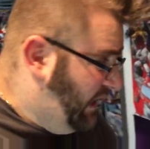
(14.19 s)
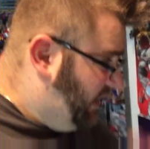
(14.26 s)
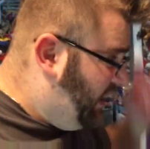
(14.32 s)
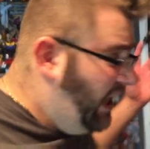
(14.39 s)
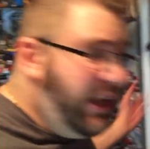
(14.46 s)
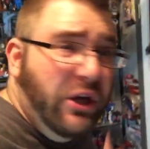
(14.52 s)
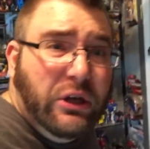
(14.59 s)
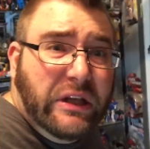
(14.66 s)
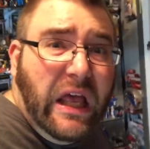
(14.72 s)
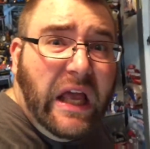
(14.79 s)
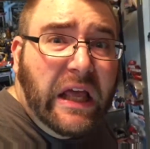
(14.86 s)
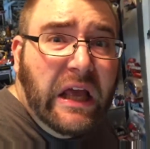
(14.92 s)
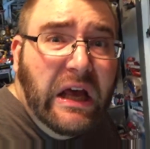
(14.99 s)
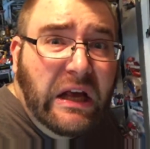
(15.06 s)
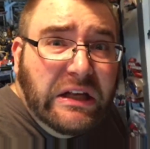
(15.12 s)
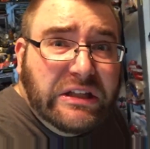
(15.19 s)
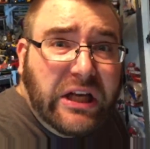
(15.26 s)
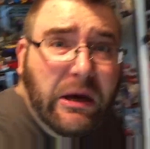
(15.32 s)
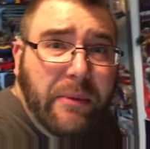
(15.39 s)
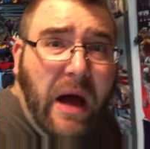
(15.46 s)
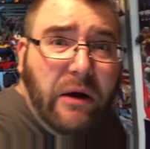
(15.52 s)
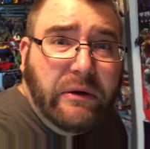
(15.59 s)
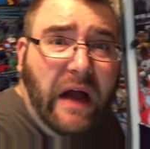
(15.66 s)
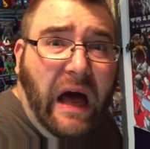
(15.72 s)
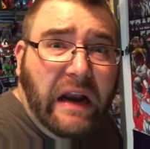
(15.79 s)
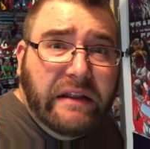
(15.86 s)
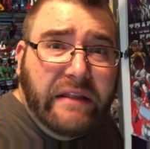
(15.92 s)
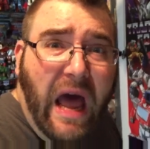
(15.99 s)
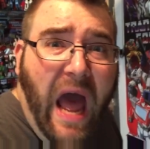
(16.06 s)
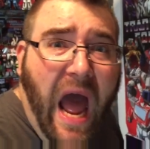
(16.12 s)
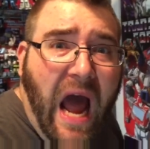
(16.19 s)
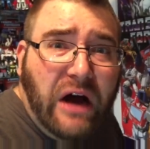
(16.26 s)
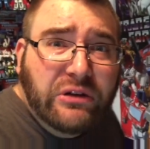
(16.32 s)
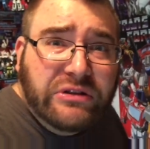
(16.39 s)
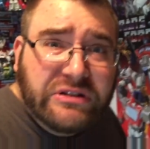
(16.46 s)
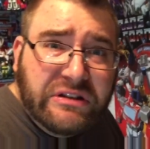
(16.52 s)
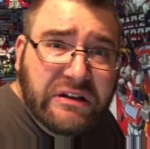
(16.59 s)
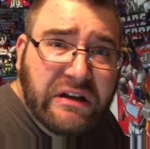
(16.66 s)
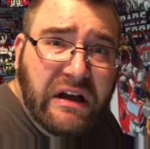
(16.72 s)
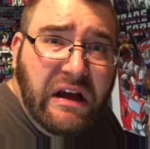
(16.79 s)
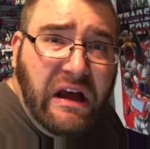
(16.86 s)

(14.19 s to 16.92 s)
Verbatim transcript: Slender Dick somehow got in the house.